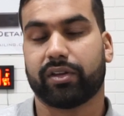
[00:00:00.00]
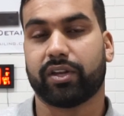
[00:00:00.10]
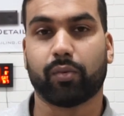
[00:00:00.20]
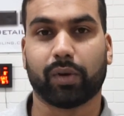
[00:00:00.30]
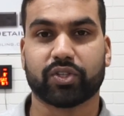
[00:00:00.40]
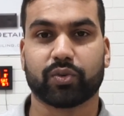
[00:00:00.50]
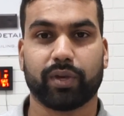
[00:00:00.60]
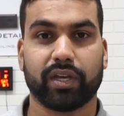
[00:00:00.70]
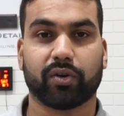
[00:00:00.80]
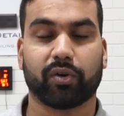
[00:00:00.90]
once a
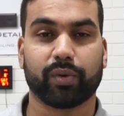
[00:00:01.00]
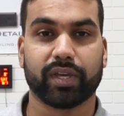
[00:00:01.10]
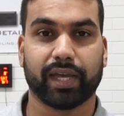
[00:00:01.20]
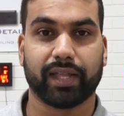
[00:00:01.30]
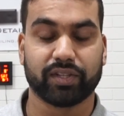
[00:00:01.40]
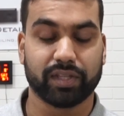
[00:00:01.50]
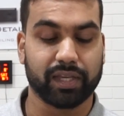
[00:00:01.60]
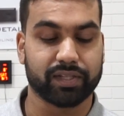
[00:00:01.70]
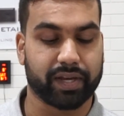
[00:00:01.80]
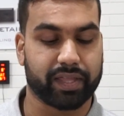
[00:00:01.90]
week or on weekends and
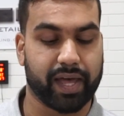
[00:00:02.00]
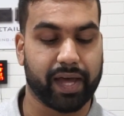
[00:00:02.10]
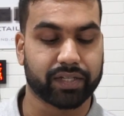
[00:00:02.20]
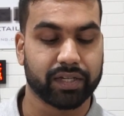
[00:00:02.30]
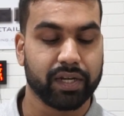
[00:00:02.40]
things like that.